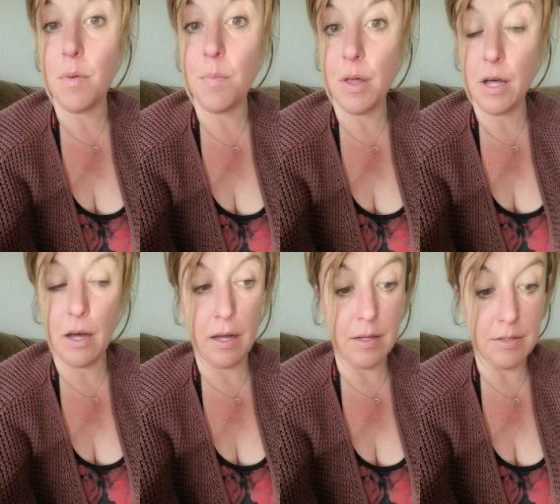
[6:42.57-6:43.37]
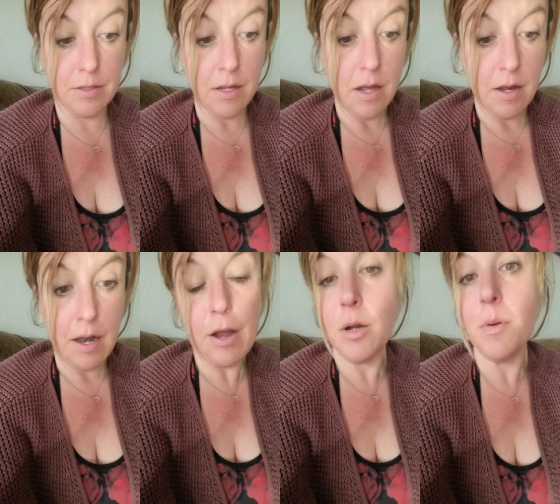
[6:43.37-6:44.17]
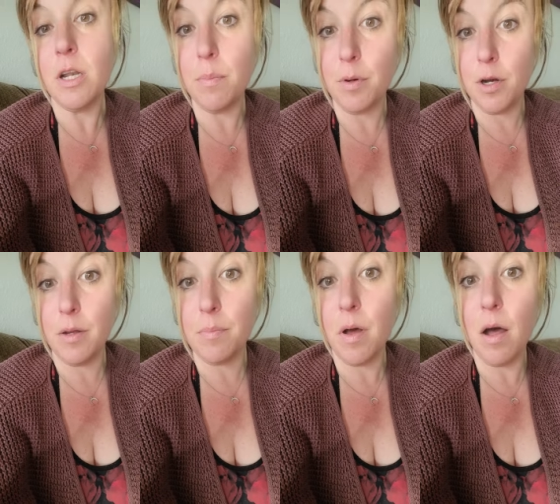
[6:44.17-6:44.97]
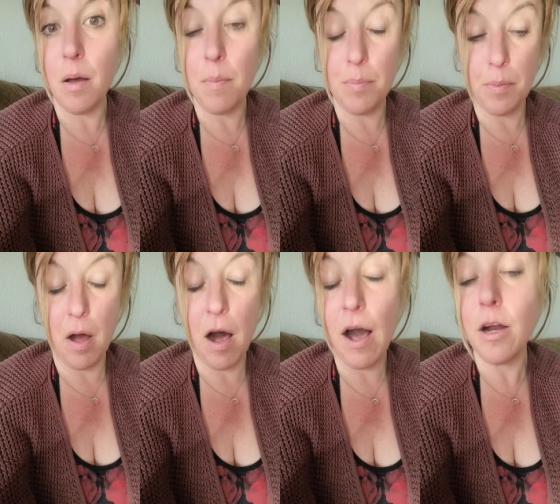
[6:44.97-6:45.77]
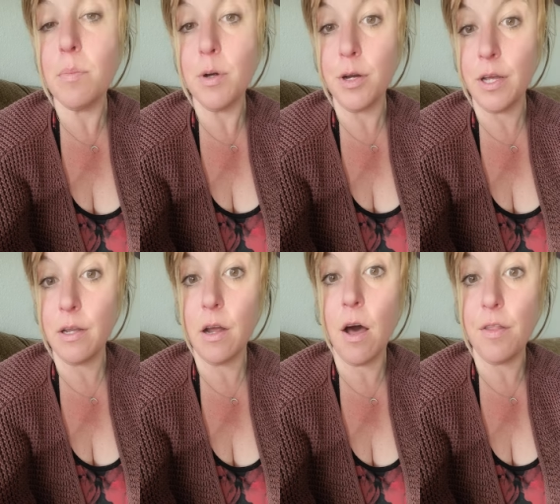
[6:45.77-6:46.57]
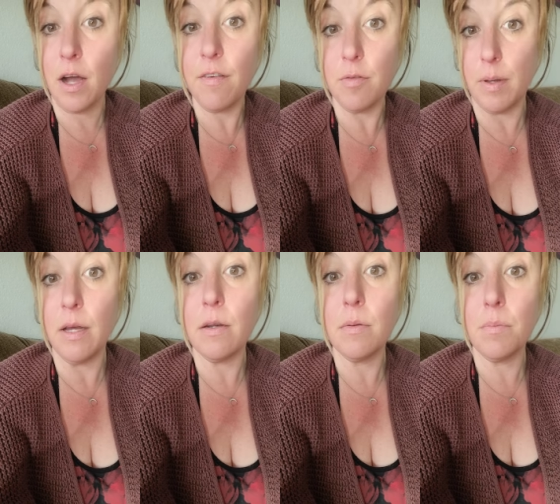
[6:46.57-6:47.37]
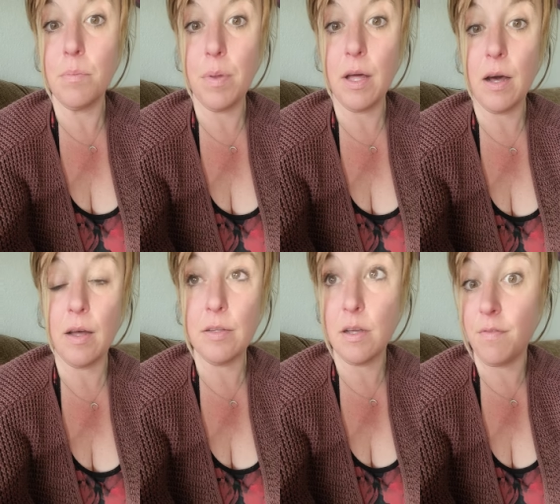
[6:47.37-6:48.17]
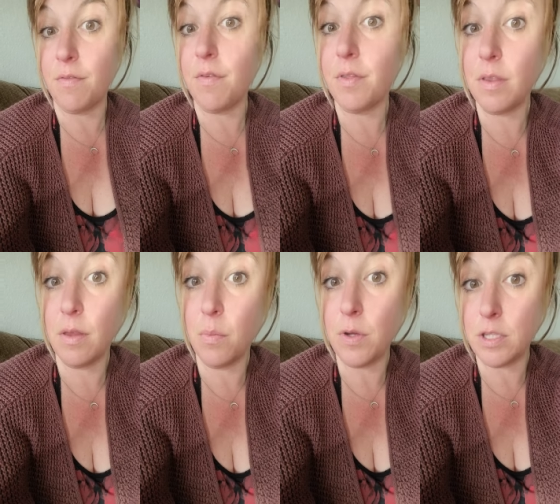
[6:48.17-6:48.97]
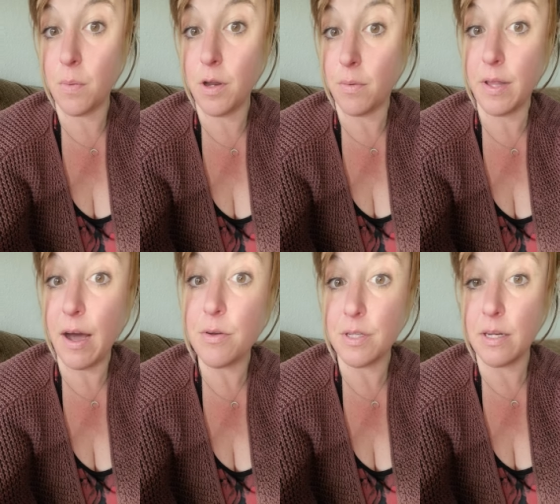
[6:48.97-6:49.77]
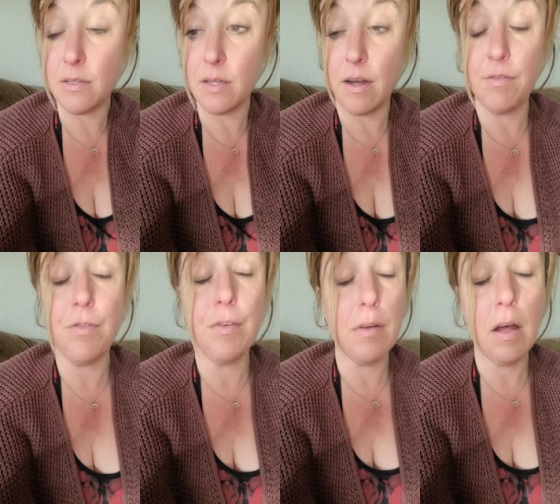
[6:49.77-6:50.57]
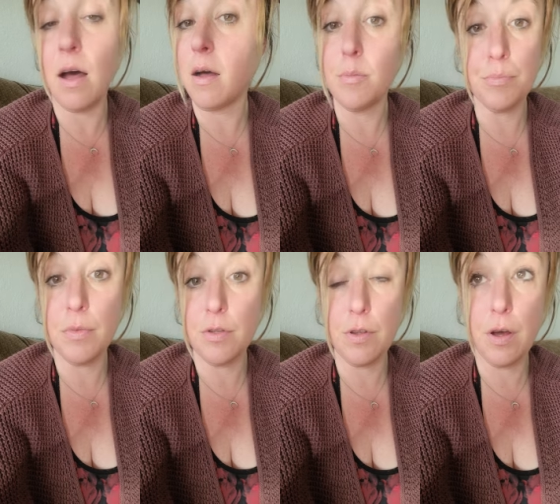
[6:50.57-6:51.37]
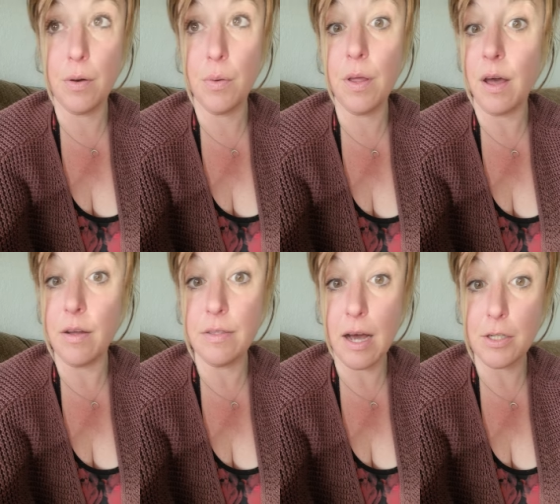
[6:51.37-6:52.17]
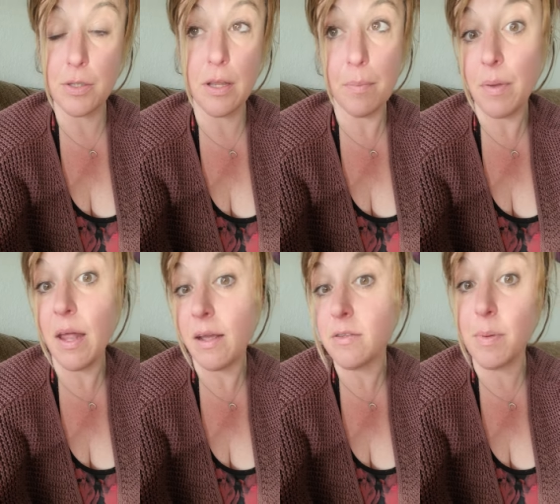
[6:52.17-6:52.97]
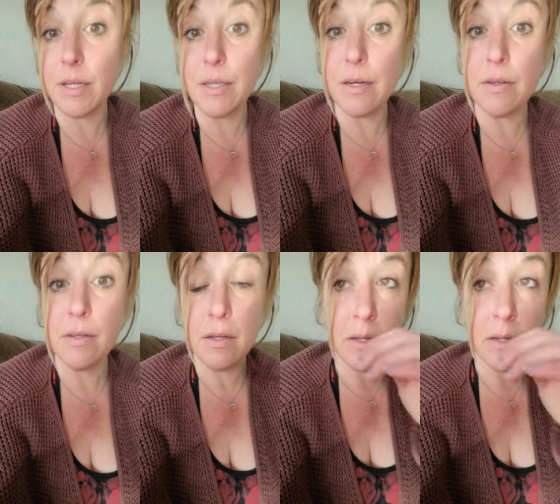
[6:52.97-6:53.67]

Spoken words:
Because now you're putting a higher burden on the government because of what's going on with the housing and stuff. So yeah, it's actually like, it is a big deal.